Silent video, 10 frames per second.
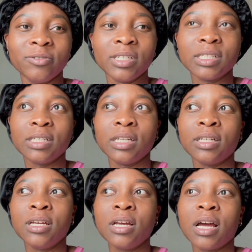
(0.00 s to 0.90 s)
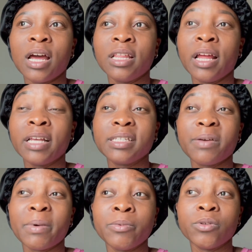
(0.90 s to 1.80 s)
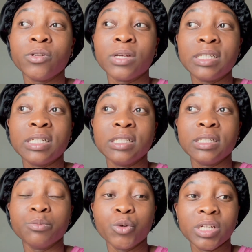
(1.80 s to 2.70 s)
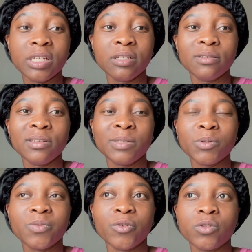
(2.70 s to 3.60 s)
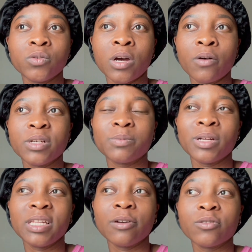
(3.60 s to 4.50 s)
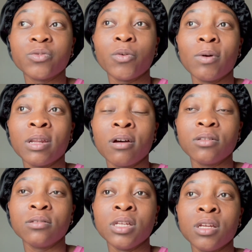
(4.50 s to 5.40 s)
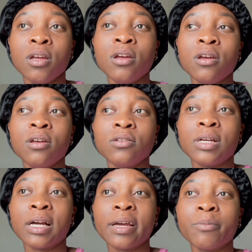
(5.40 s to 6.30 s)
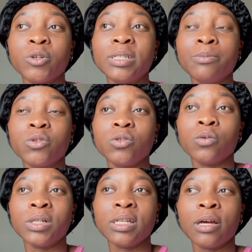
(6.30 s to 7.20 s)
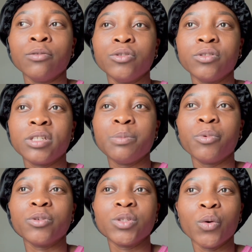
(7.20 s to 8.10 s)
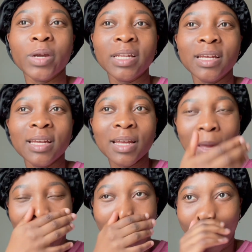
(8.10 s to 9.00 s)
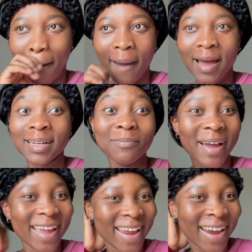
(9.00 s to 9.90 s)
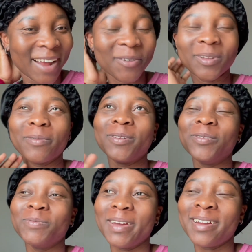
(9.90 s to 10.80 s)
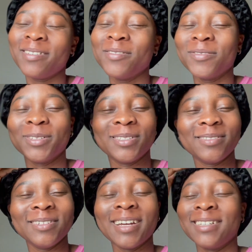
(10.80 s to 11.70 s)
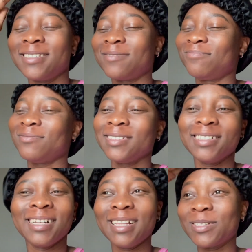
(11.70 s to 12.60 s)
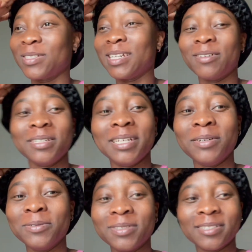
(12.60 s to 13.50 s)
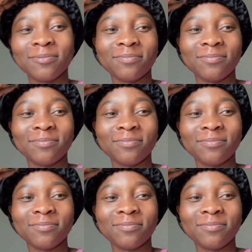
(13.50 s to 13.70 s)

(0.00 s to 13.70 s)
and then I think I'm about to attend this morning. It's supposed to be for 2 hours, but I think I'll do for 1 hour today so I can get more time to sew, and then I'll just keep on sewing. And then my hair, I don't know what I'm going to do to my hair. You know what, you guys, I'll just see how the day goes.